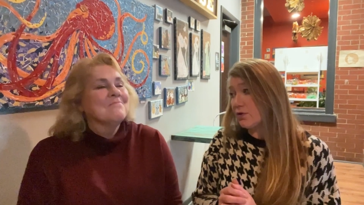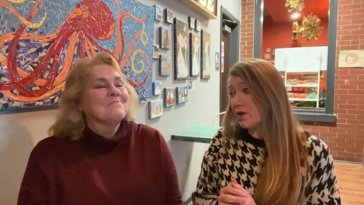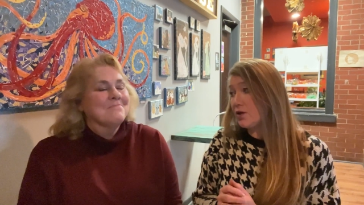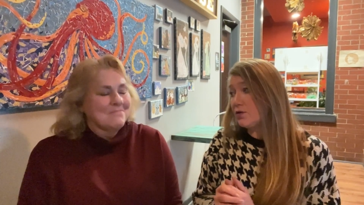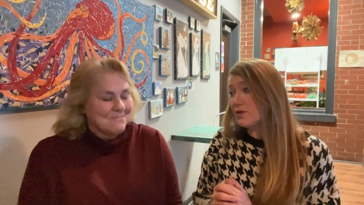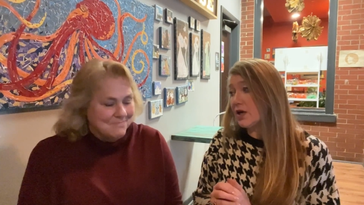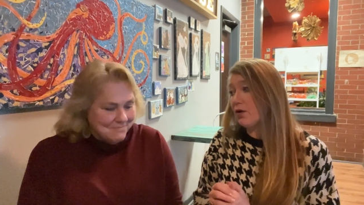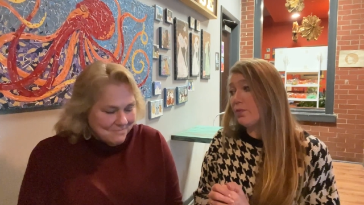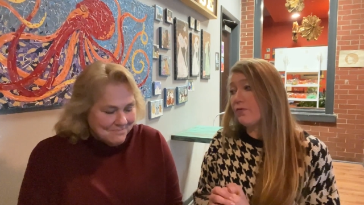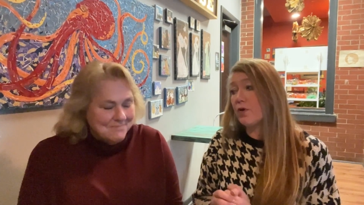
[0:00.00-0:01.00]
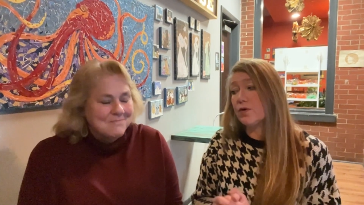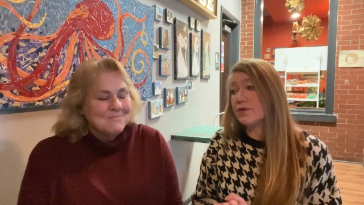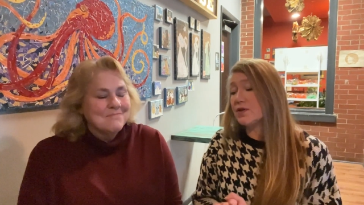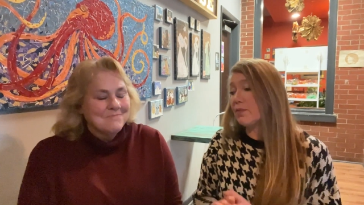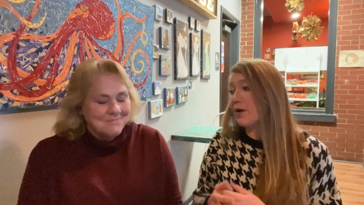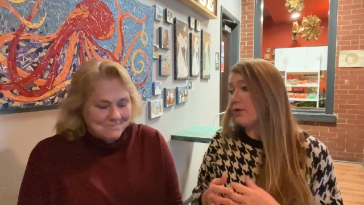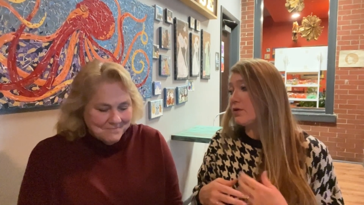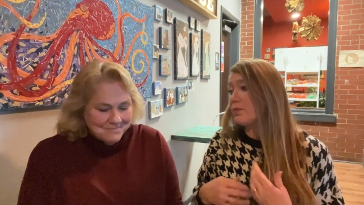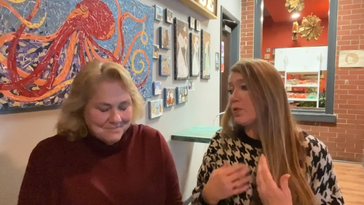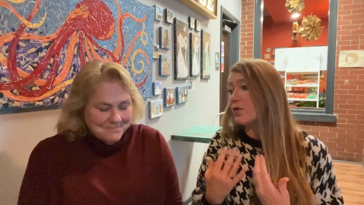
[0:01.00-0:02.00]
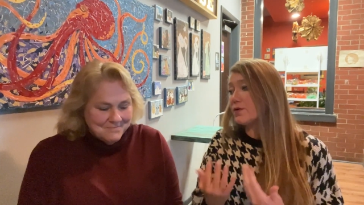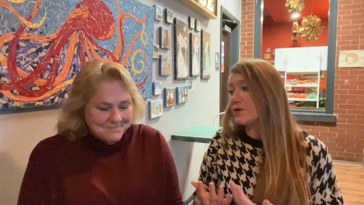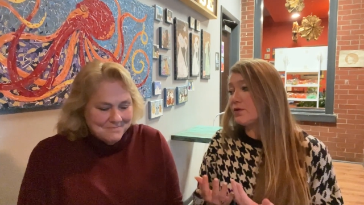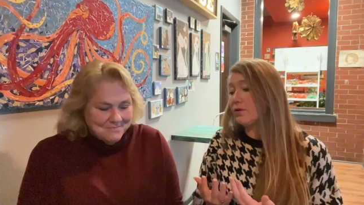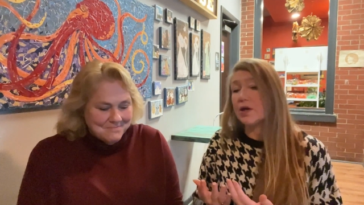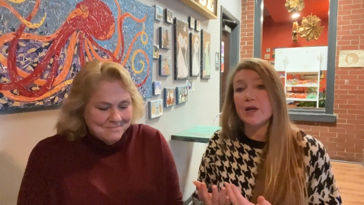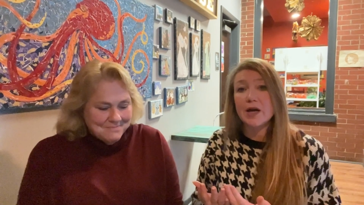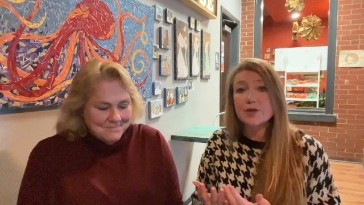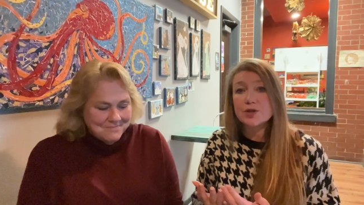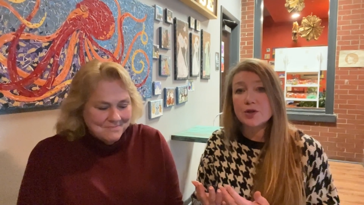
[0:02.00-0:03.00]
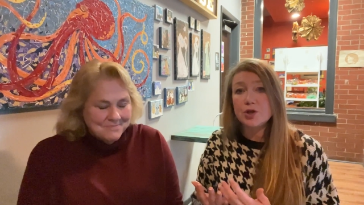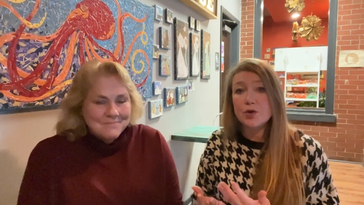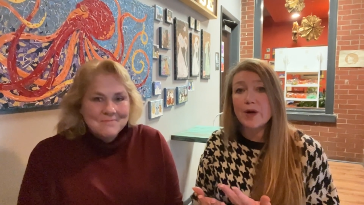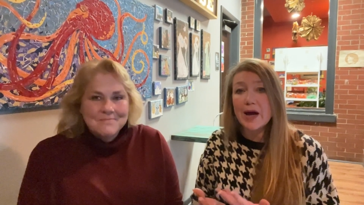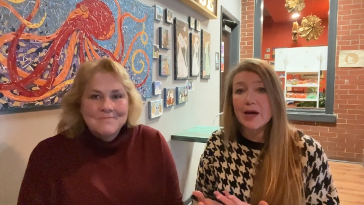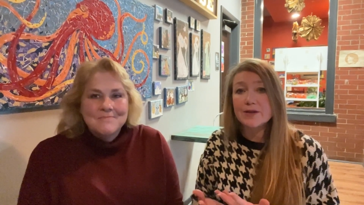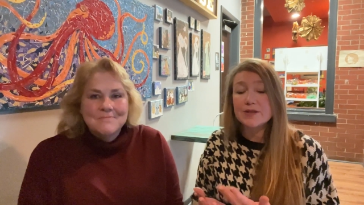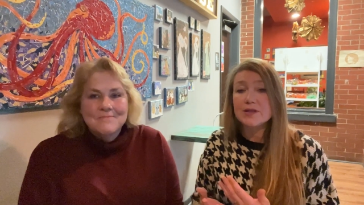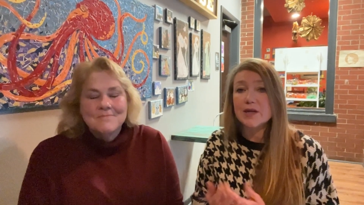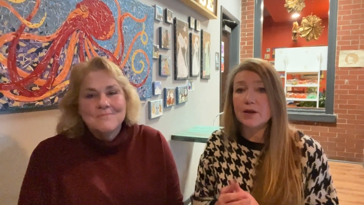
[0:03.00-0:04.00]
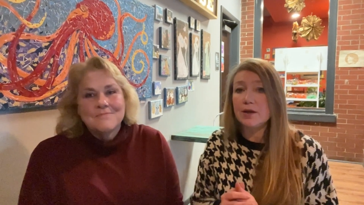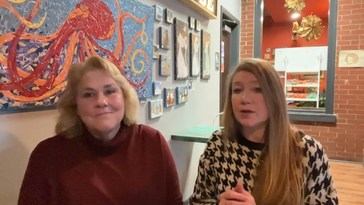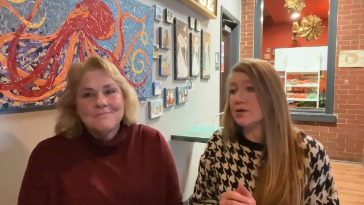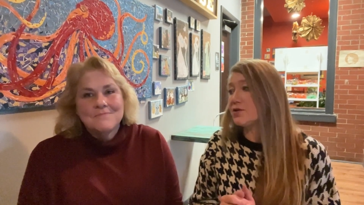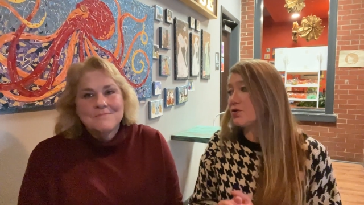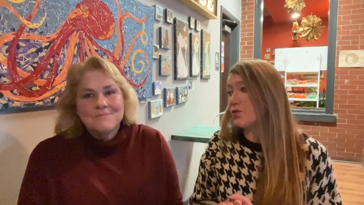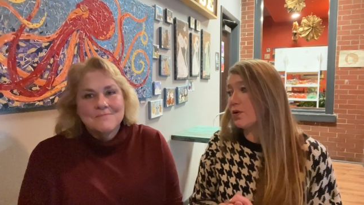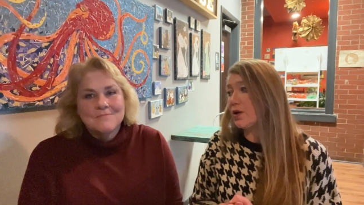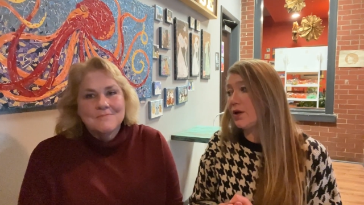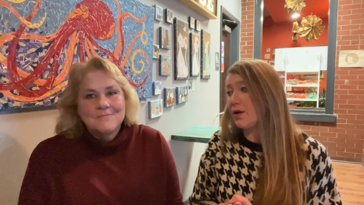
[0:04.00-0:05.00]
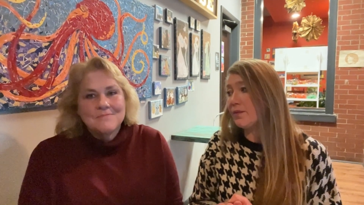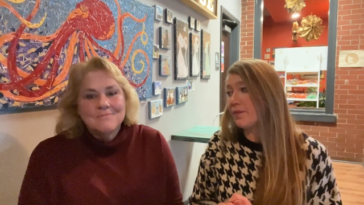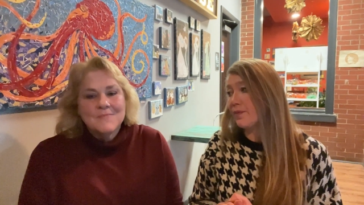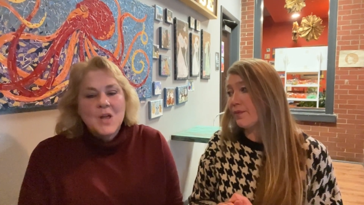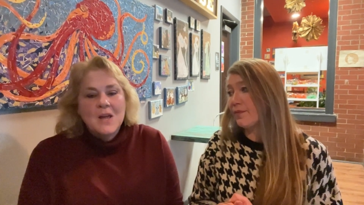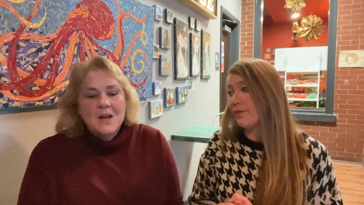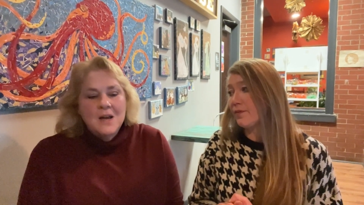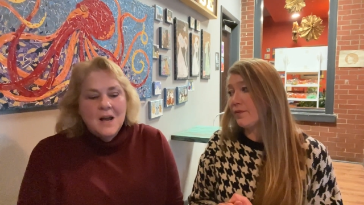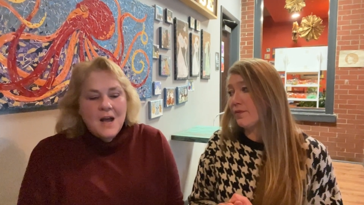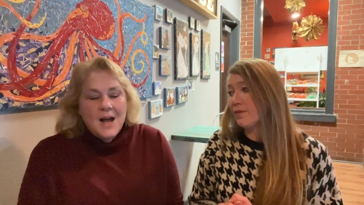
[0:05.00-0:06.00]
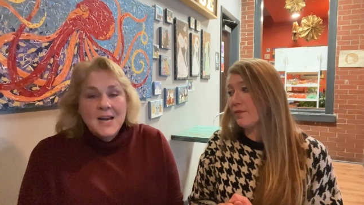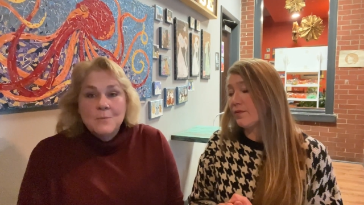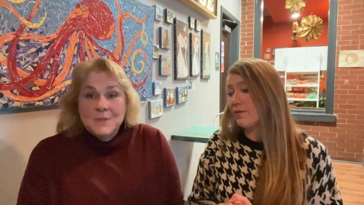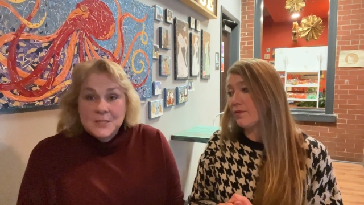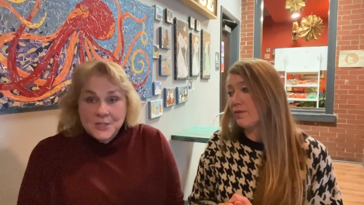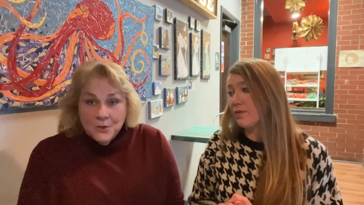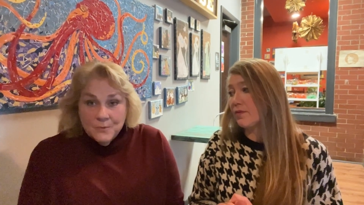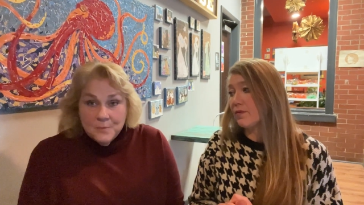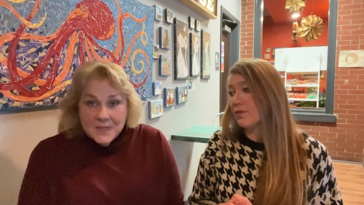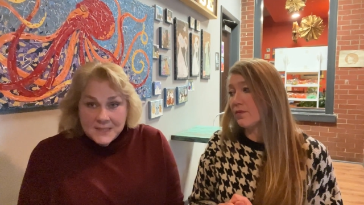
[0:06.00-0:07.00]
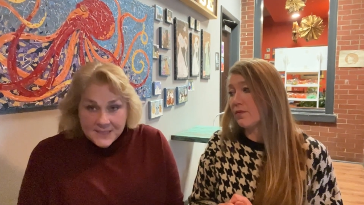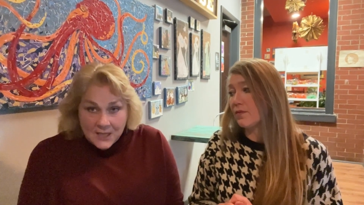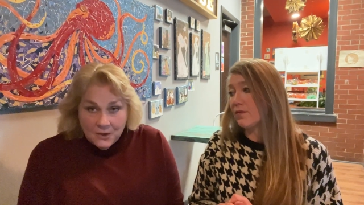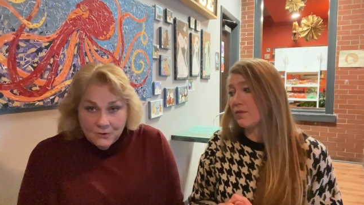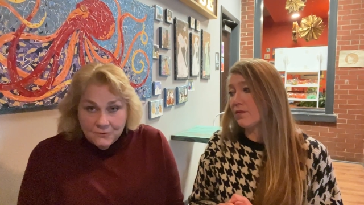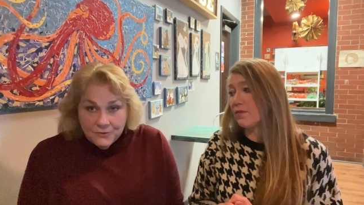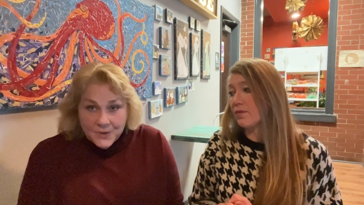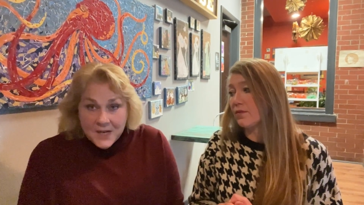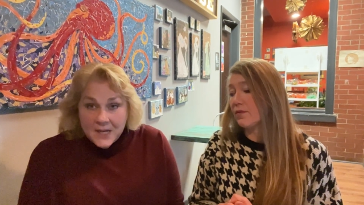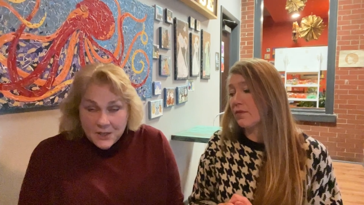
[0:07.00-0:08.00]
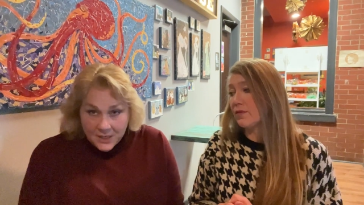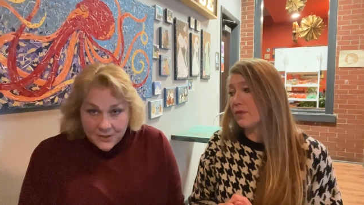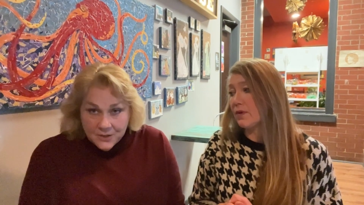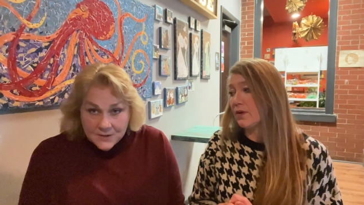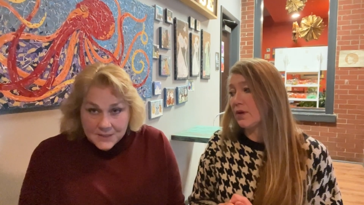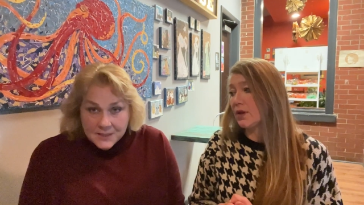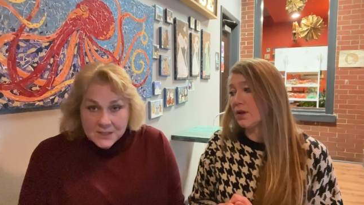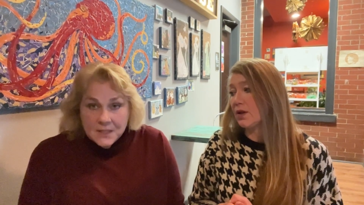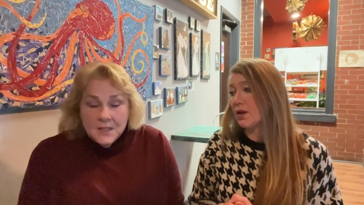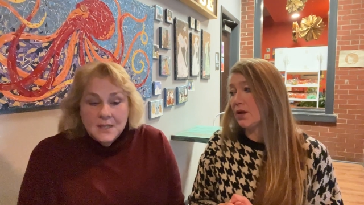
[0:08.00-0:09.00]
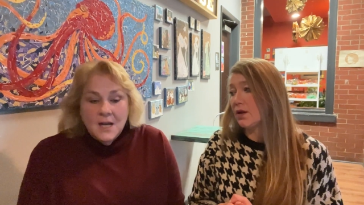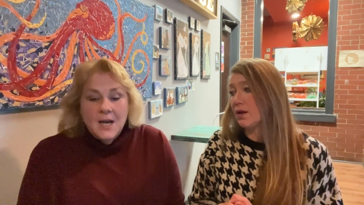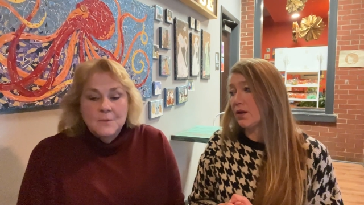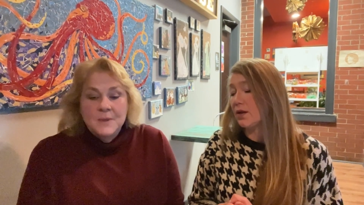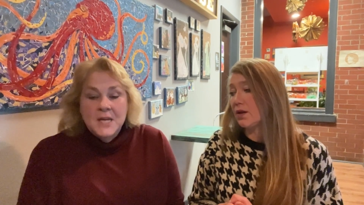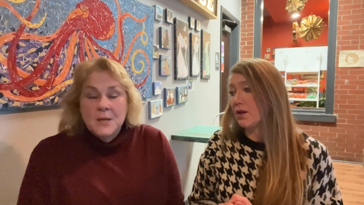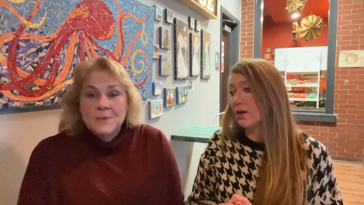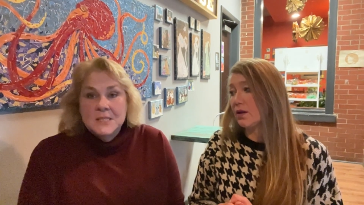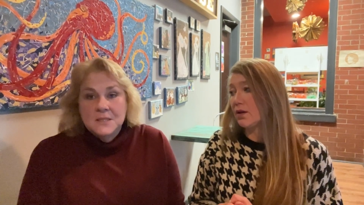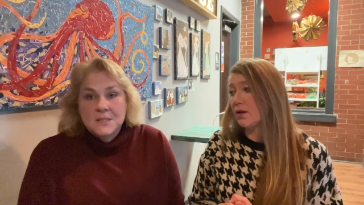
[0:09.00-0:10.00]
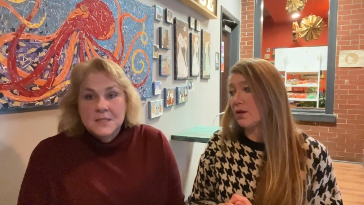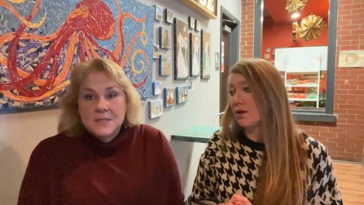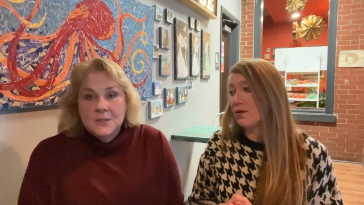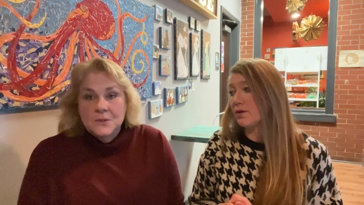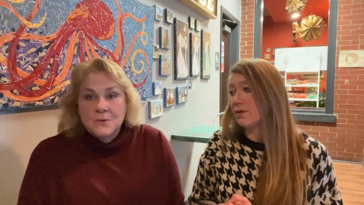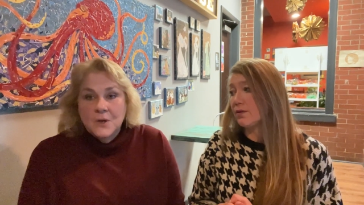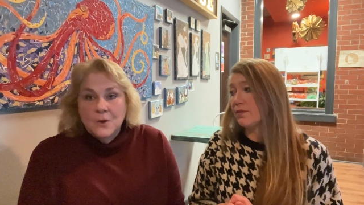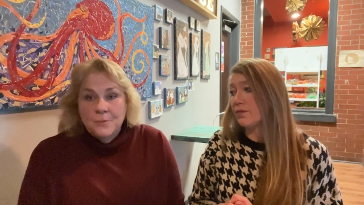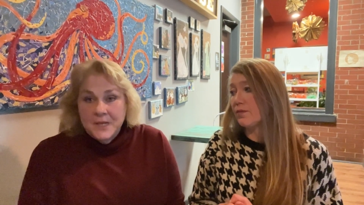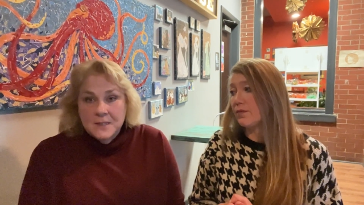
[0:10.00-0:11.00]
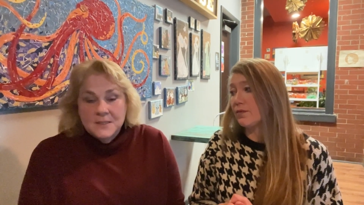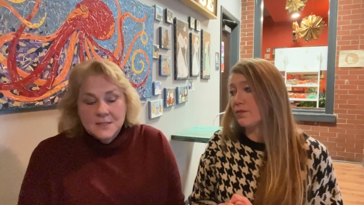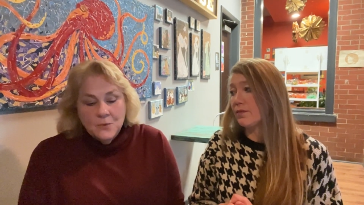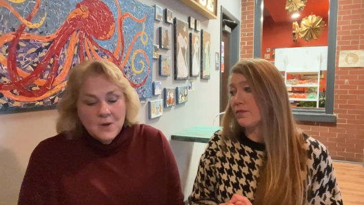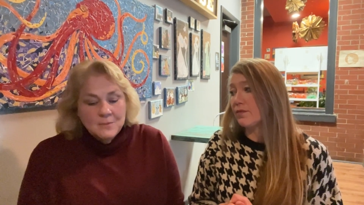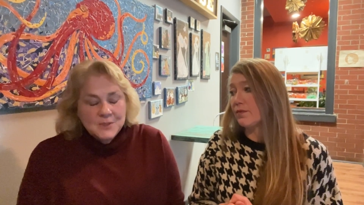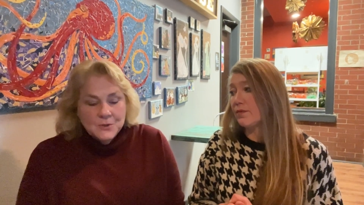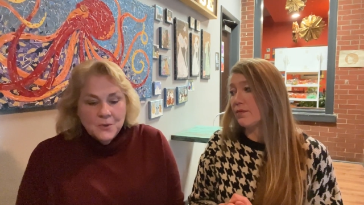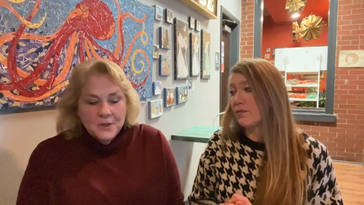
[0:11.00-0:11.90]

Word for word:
Speaker 1: can you tell folks about the personal connection you had to telling this story?
Speaker 2: I have been sober myself for eight years. I became addicted to opiates, so I'm sort